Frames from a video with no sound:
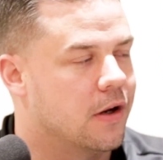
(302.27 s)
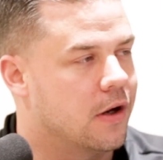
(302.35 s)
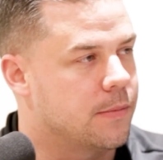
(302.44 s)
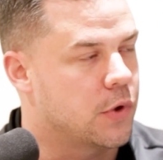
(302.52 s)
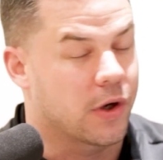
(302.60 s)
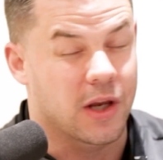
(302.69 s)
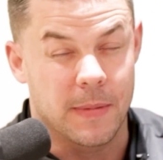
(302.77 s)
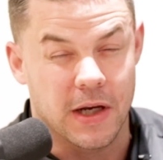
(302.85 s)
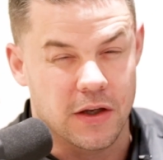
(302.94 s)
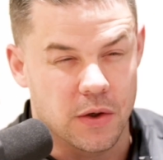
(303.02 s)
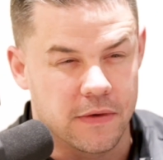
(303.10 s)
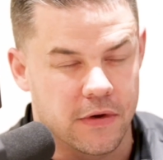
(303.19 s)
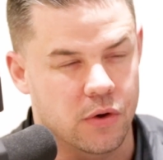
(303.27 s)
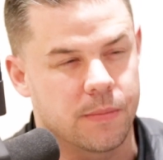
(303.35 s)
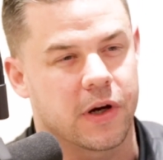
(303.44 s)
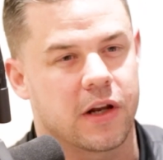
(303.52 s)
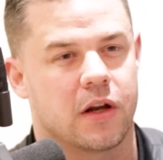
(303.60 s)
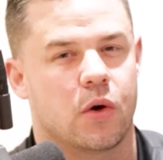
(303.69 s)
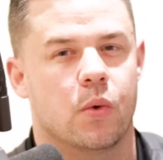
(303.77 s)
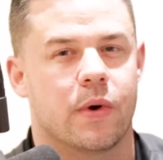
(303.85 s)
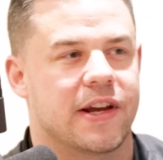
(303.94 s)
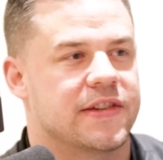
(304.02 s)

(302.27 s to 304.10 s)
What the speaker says: I can make YouTube, but who would I